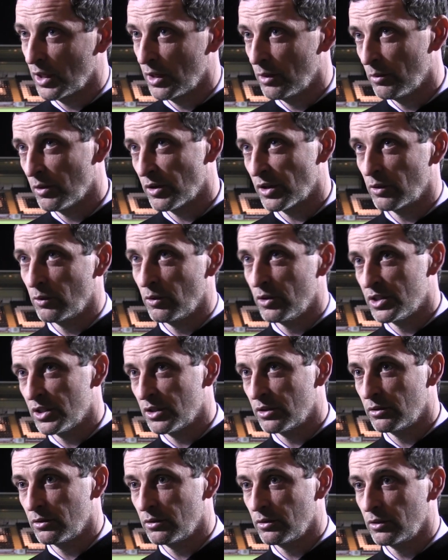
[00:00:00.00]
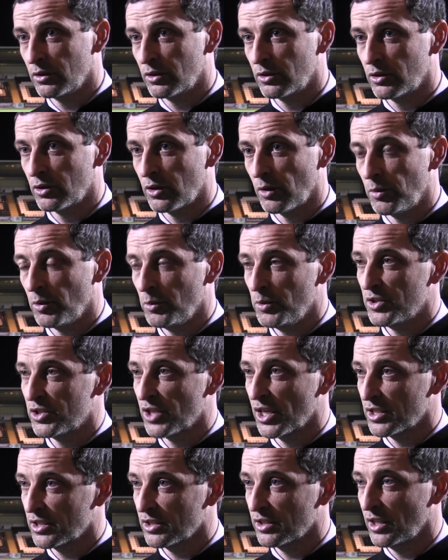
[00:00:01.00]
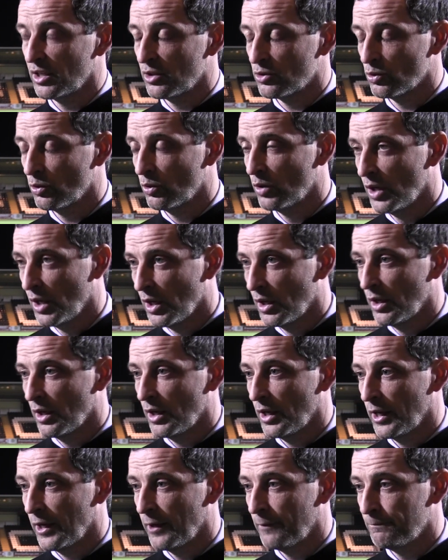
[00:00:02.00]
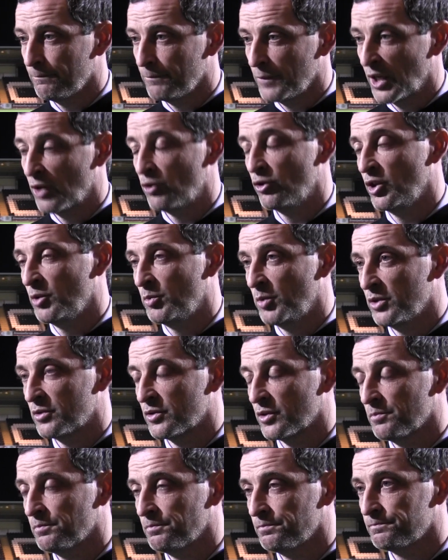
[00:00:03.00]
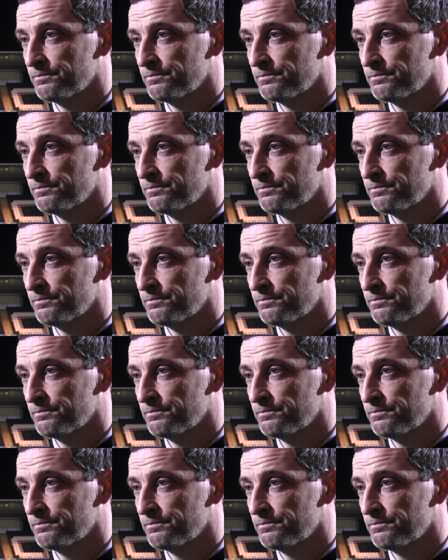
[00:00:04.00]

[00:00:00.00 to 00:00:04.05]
I think, what was it, a couple of weeks yesterday. So yeah, really pleased.